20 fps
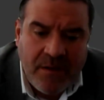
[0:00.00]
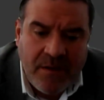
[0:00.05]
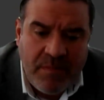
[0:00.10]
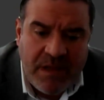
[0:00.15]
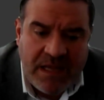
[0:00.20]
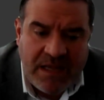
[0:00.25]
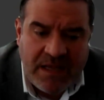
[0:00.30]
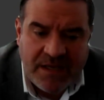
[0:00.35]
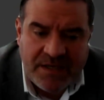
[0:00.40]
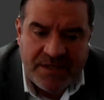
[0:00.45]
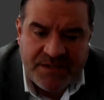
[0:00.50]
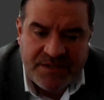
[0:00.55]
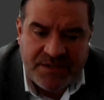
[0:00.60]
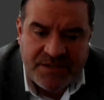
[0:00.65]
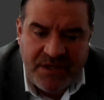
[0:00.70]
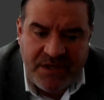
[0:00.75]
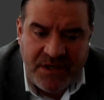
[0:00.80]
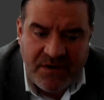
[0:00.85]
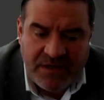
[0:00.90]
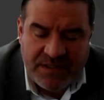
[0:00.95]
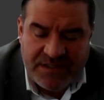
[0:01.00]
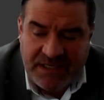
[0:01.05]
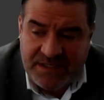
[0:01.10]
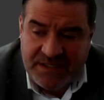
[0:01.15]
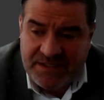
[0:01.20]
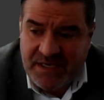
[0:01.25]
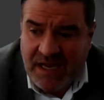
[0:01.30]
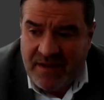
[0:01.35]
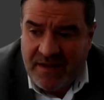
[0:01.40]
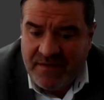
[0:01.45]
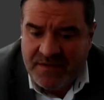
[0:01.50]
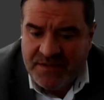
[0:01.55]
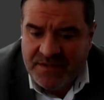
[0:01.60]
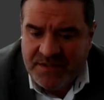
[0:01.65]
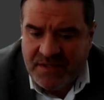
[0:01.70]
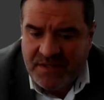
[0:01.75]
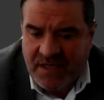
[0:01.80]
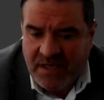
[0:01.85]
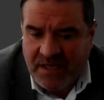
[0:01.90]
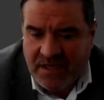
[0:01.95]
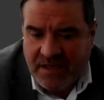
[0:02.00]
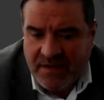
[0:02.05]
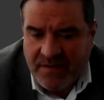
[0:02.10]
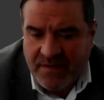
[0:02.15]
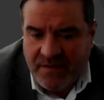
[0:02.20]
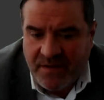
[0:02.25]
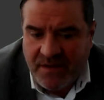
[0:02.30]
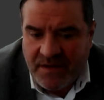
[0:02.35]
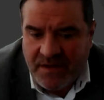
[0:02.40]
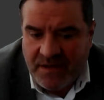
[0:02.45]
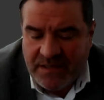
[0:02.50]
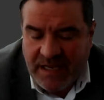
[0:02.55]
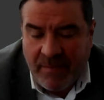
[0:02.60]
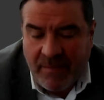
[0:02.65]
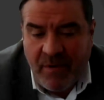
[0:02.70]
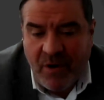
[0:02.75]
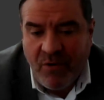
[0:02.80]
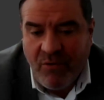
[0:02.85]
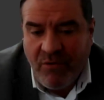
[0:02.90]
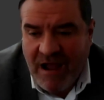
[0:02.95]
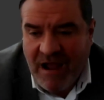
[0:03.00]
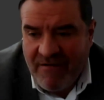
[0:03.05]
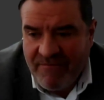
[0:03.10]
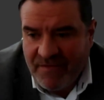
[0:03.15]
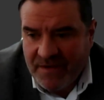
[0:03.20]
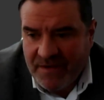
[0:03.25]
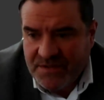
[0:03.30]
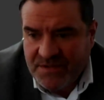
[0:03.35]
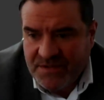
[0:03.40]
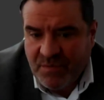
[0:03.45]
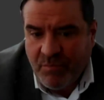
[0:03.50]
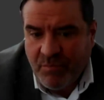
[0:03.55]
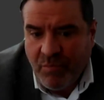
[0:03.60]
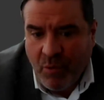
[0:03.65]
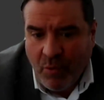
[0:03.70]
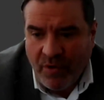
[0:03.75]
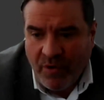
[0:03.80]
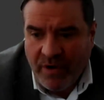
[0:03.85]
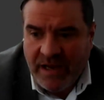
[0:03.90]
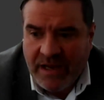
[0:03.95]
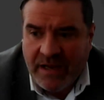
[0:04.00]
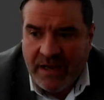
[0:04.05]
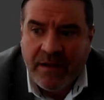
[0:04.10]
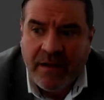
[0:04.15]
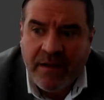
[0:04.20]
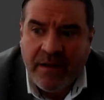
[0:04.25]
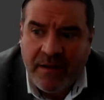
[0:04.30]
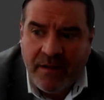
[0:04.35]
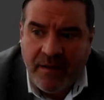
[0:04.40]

because, as I said, just the demographics supporting